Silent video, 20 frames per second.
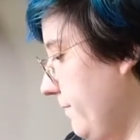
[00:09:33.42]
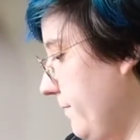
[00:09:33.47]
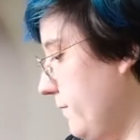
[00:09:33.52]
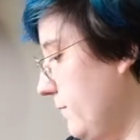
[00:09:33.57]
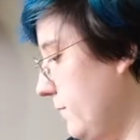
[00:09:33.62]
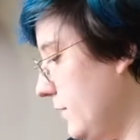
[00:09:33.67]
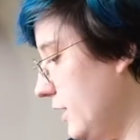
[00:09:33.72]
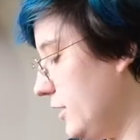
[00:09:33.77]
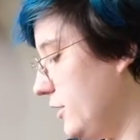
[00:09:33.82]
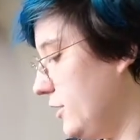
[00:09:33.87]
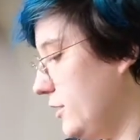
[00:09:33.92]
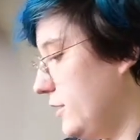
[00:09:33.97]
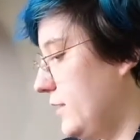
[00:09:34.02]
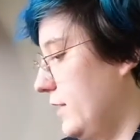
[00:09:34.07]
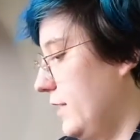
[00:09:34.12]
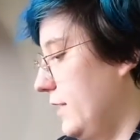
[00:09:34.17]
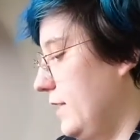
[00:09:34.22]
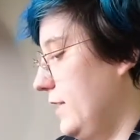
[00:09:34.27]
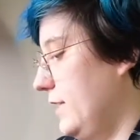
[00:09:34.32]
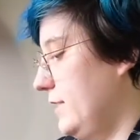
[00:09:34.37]
Let's just
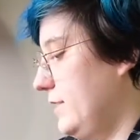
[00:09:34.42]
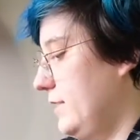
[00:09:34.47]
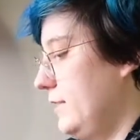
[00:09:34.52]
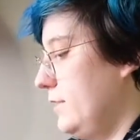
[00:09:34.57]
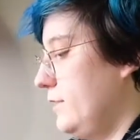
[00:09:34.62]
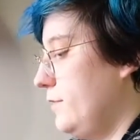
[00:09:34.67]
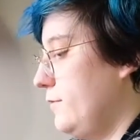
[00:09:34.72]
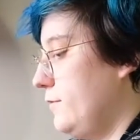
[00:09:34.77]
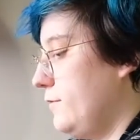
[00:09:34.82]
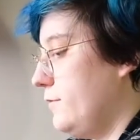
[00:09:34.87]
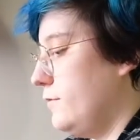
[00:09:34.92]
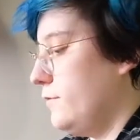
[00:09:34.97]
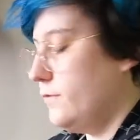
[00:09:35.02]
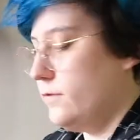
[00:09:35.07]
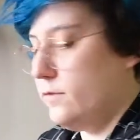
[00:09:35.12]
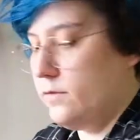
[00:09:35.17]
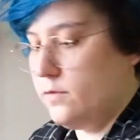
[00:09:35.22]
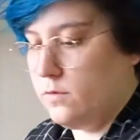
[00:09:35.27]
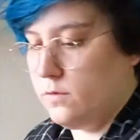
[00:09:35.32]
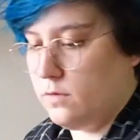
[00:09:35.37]
say this is
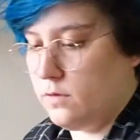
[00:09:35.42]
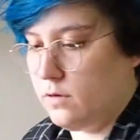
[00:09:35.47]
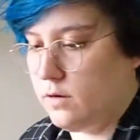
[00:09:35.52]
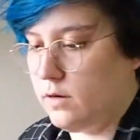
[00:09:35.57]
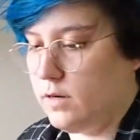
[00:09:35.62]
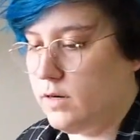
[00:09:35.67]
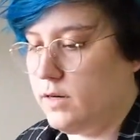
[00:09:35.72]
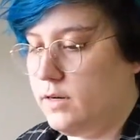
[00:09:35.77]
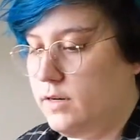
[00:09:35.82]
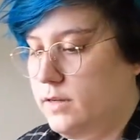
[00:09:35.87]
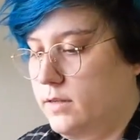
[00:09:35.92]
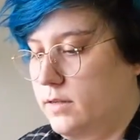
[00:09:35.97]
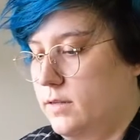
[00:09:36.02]
for,